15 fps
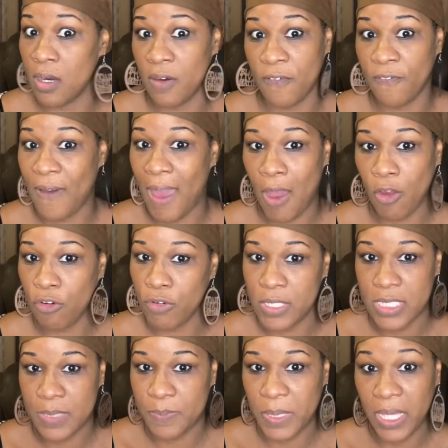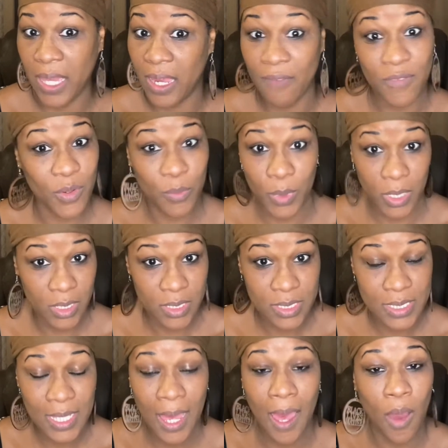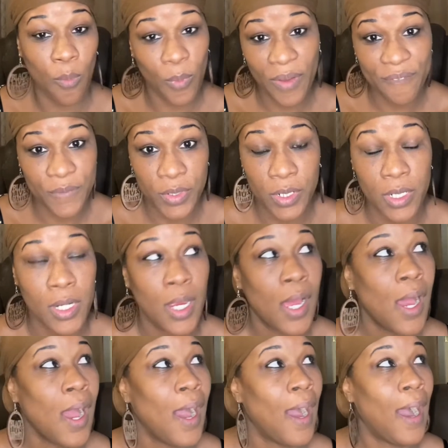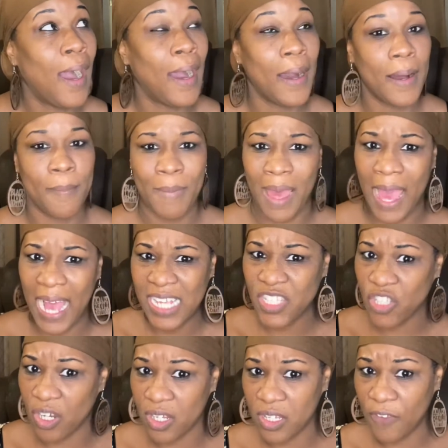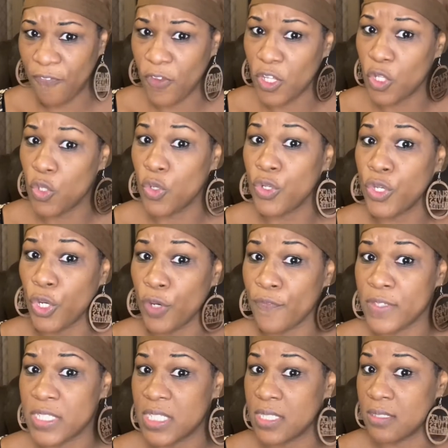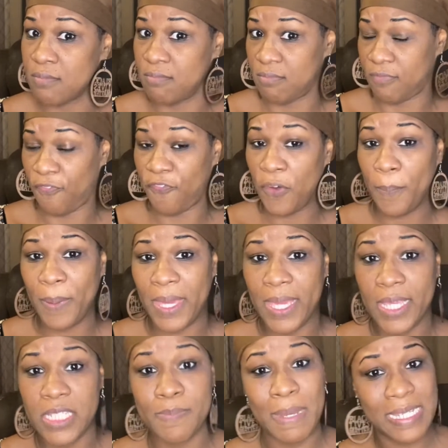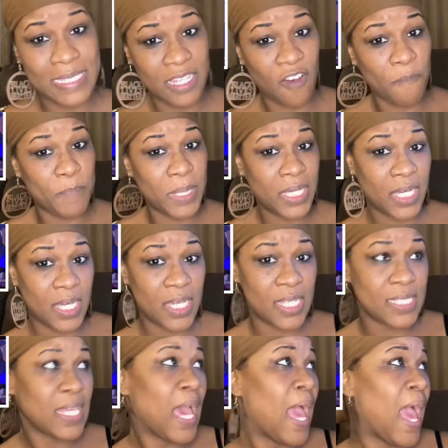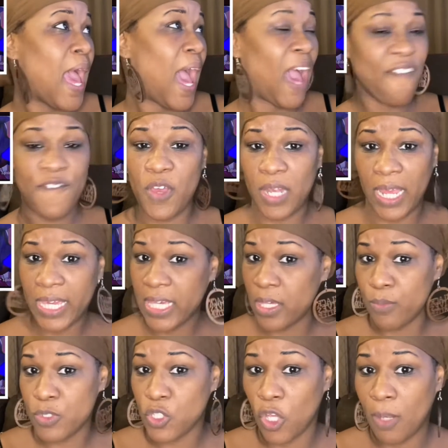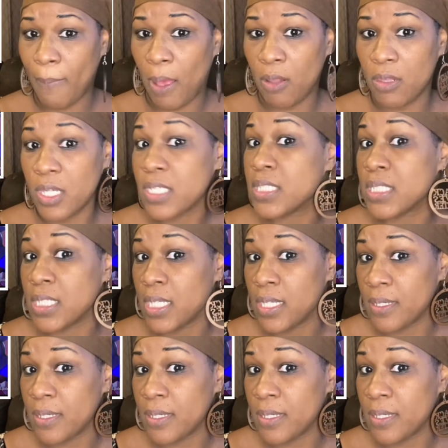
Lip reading: how Chris' behavior was. However, I started to feel a little nervous for Paige myself because I felt like it was all about looks to him.